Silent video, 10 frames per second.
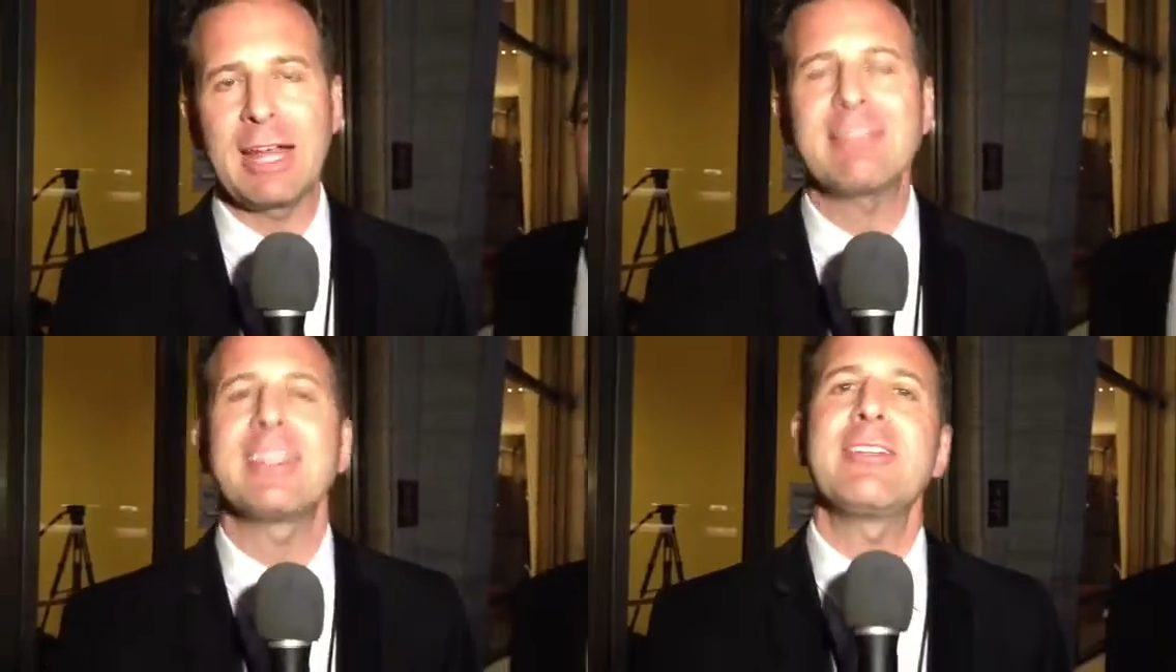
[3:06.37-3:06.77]

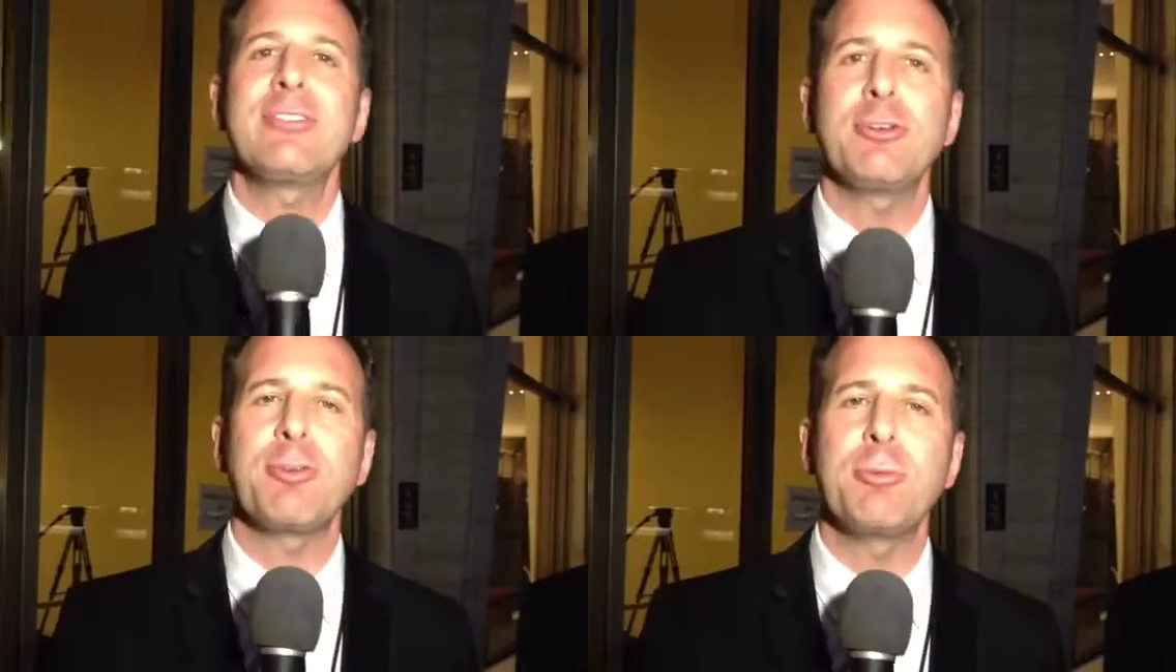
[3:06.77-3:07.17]
That's latest
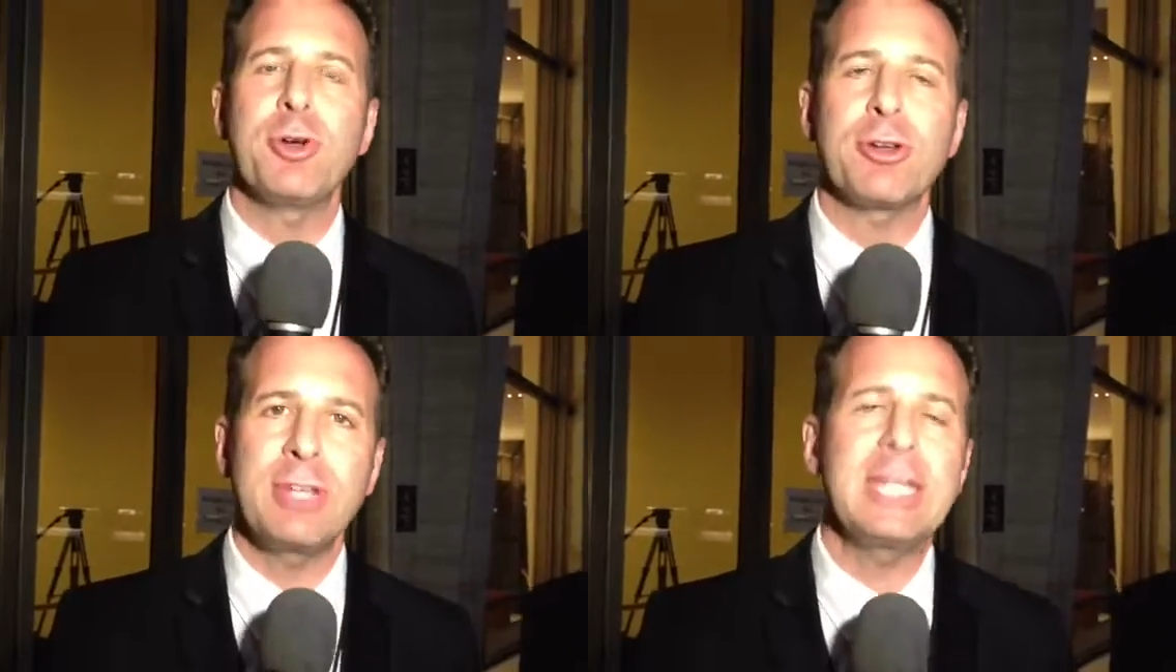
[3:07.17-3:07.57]
here from New
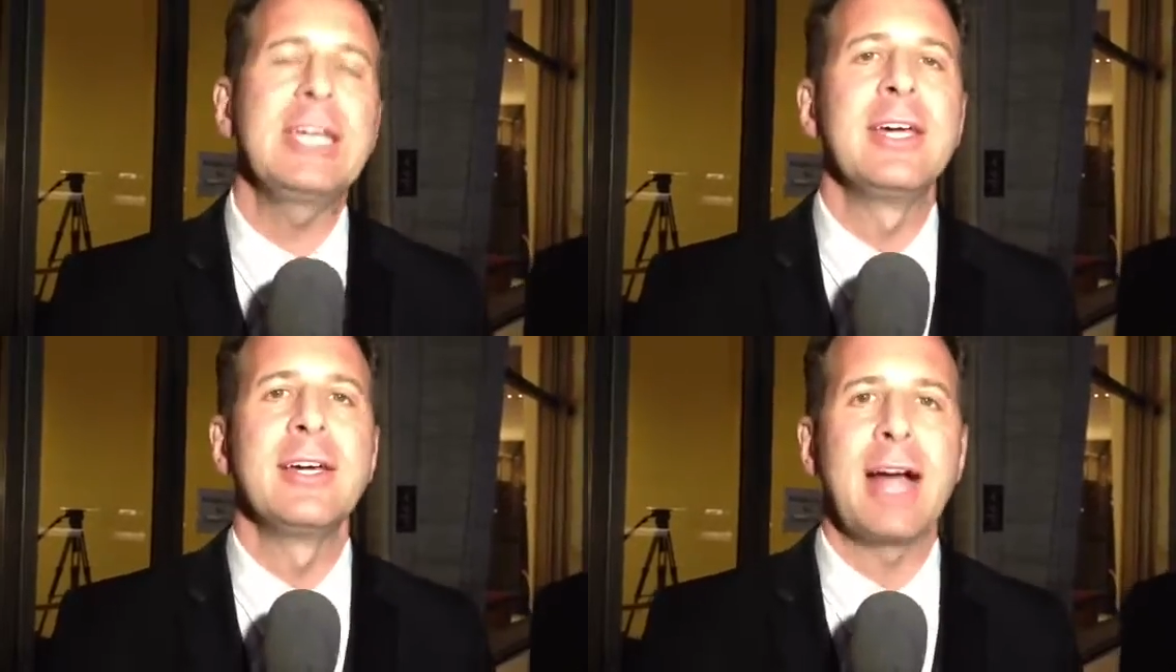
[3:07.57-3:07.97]
York City.
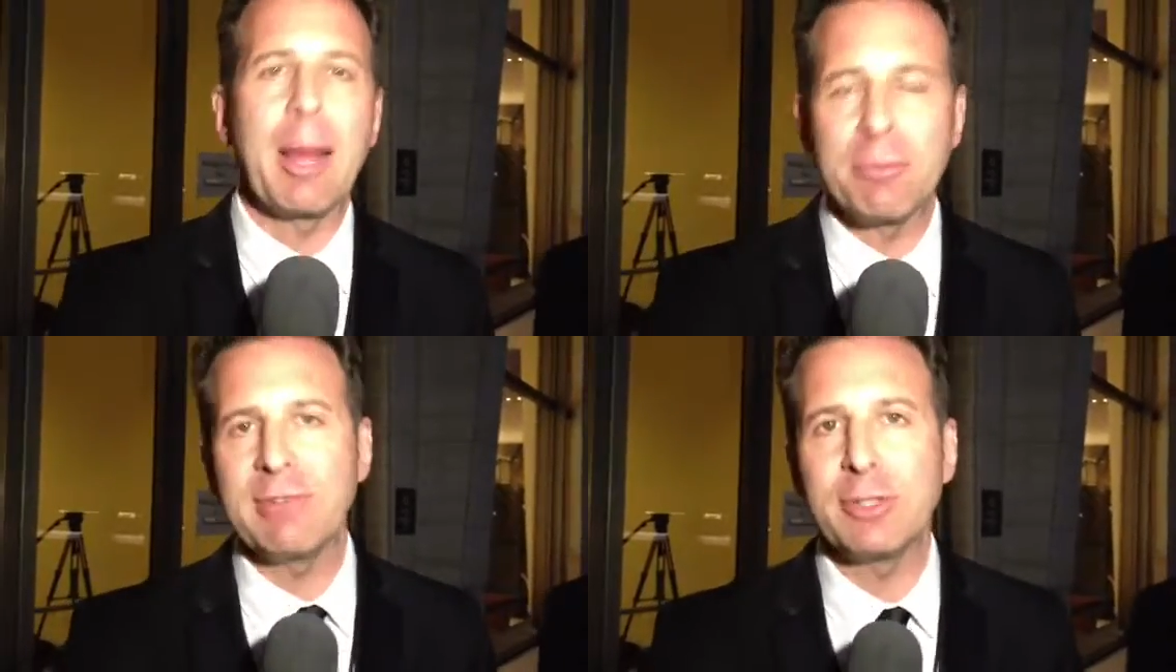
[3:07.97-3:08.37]

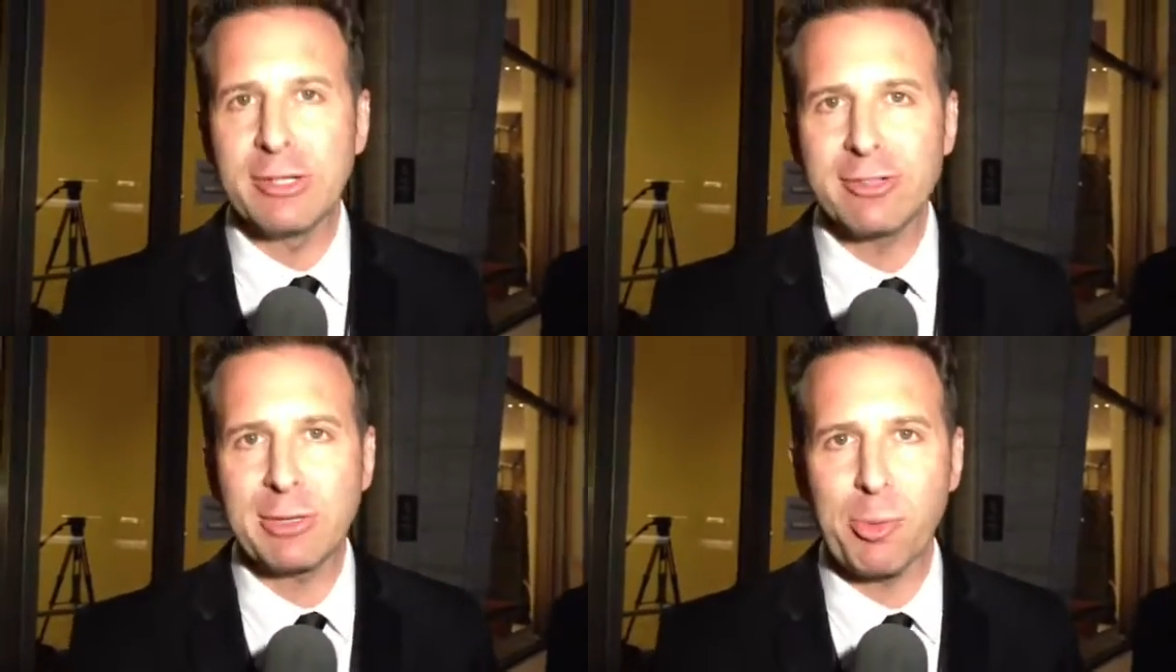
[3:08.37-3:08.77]
I'm Steve
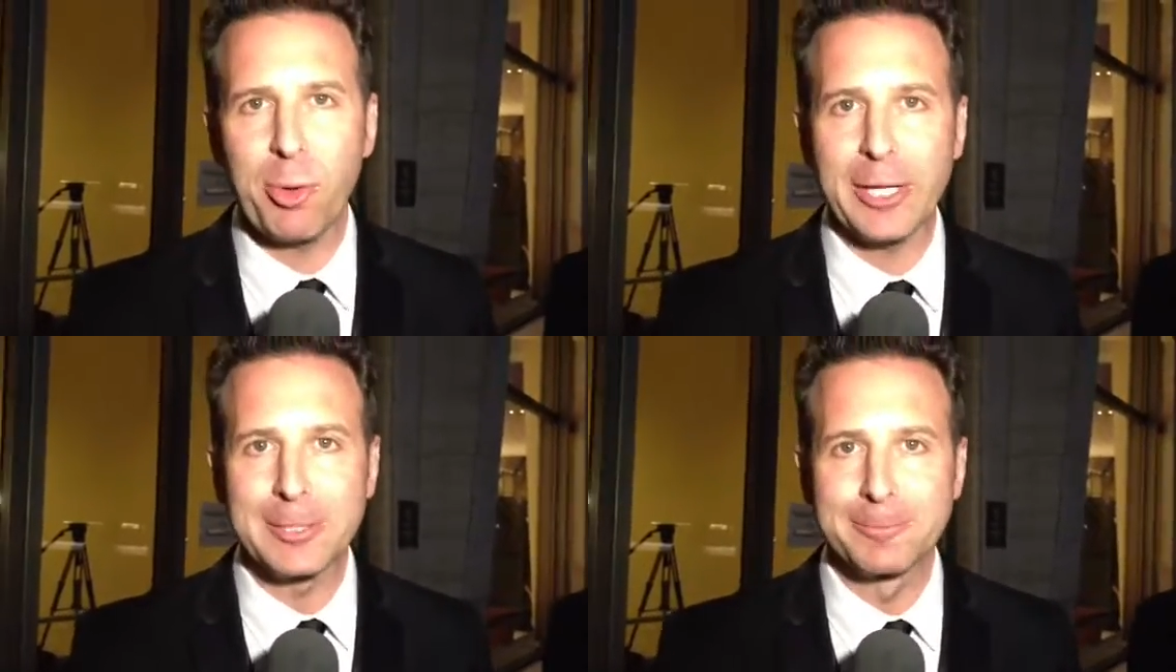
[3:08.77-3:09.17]
Dolinsky
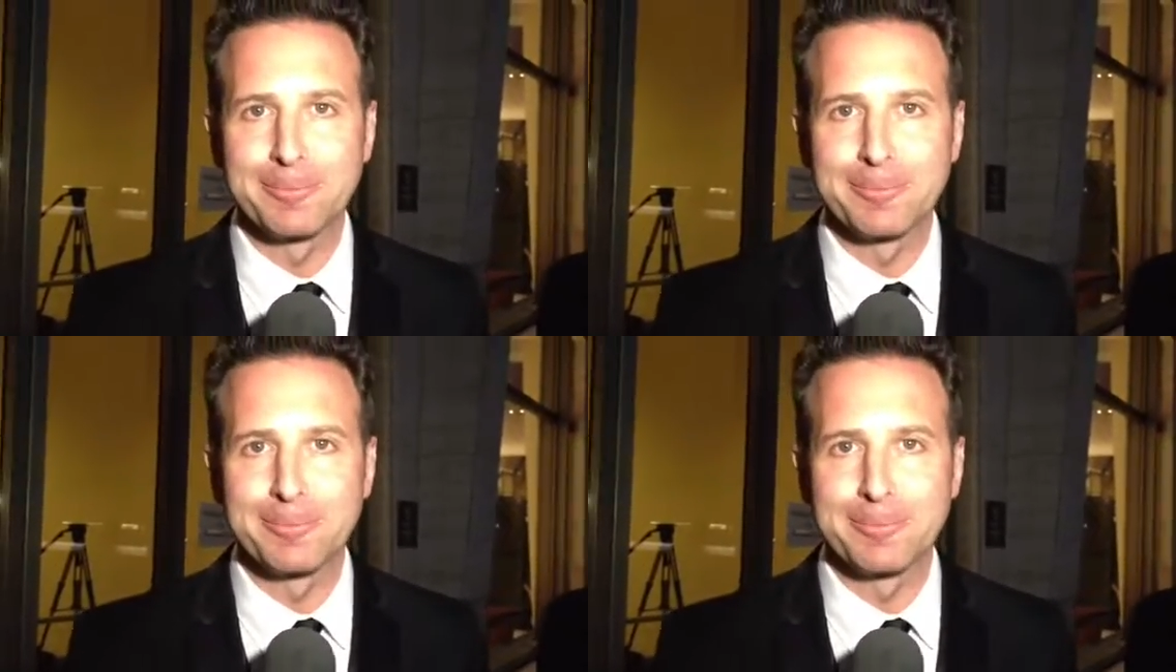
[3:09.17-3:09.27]
reporting.